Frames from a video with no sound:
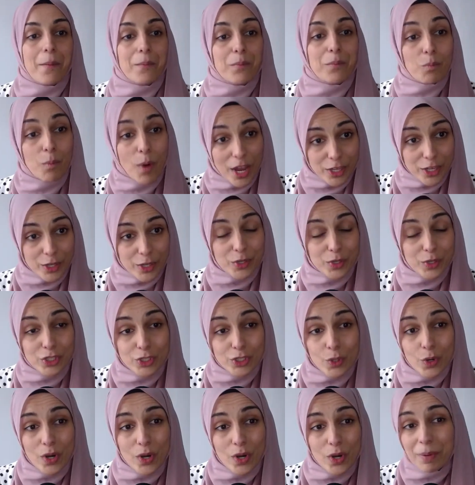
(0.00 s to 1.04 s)
where you can
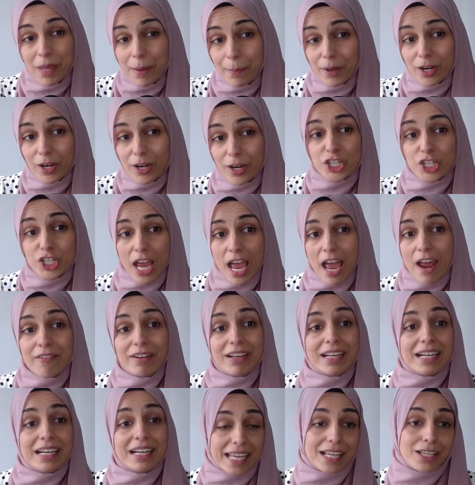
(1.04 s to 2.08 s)
join, and people are
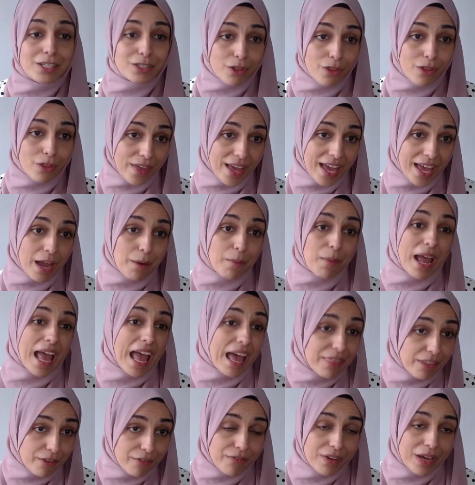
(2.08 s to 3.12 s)
sharing links on there where
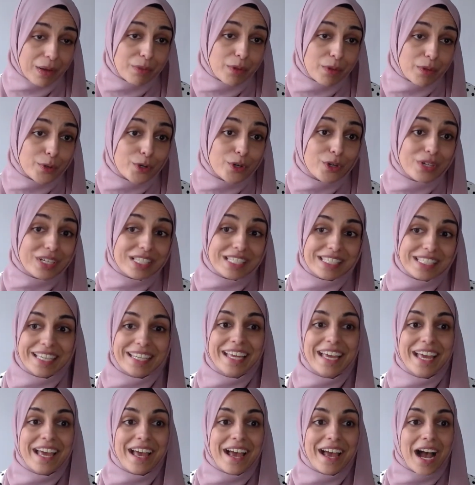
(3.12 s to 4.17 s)
they found the books
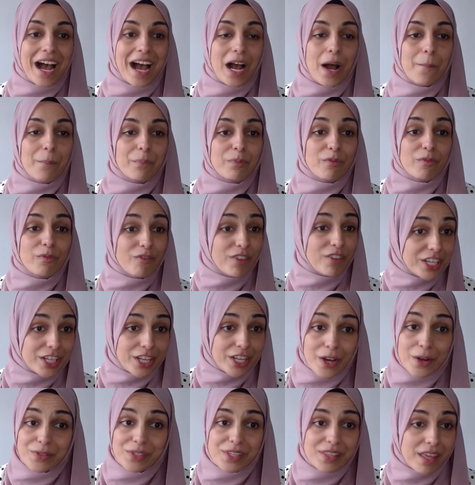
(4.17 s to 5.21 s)
and
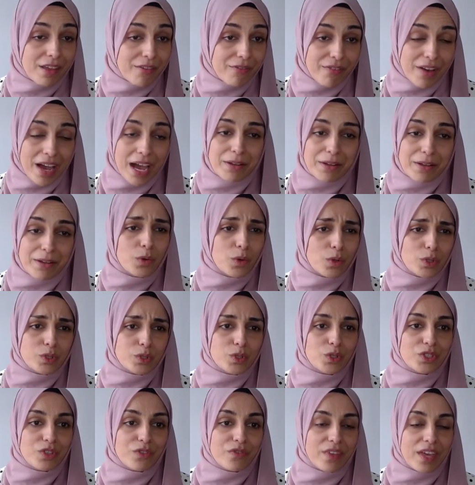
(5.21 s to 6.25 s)
videos that they found and all
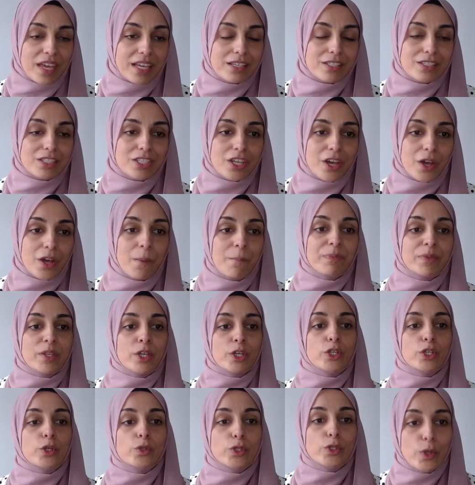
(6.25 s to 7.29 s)
sorts of things. So
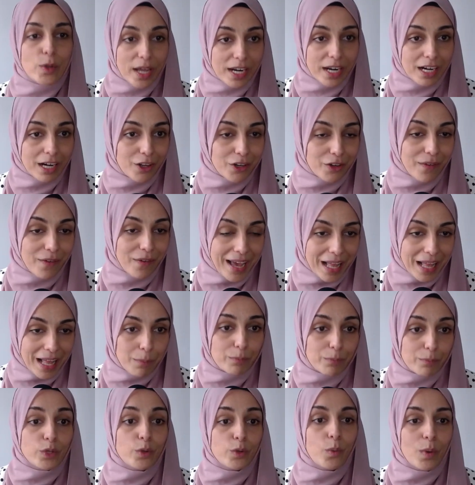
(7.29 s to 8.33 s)
you do get a lot of help.
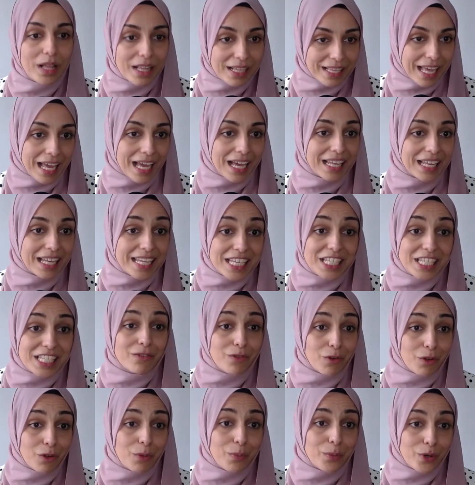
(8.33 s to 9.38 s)
You will get a list of
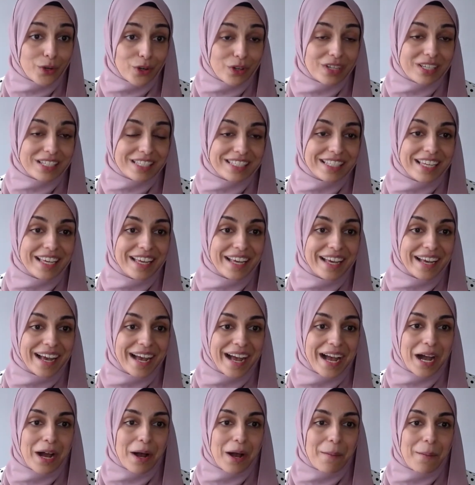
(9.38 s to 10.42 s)
all the books.
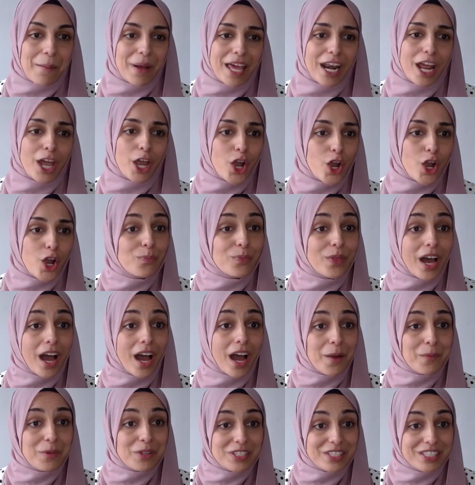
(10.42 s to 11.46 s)
And I hope that
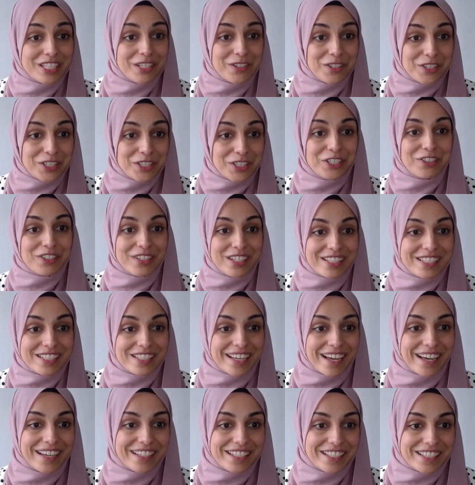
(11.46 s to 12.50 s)
I will see your children
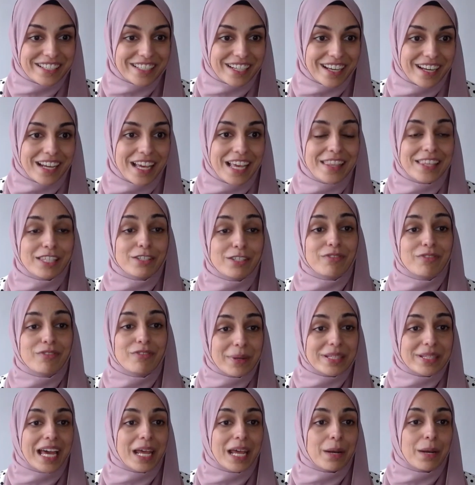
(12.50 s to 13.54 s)
inside, inshallah. It's
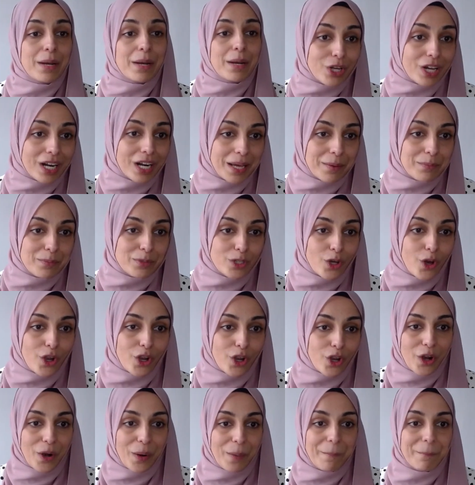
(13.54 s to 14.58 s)

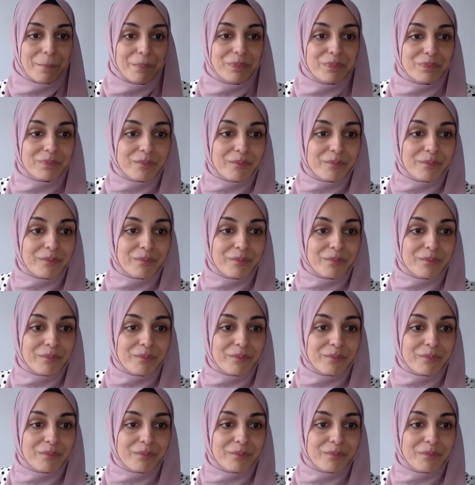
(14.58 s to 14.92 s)
ramadanbookclub.com.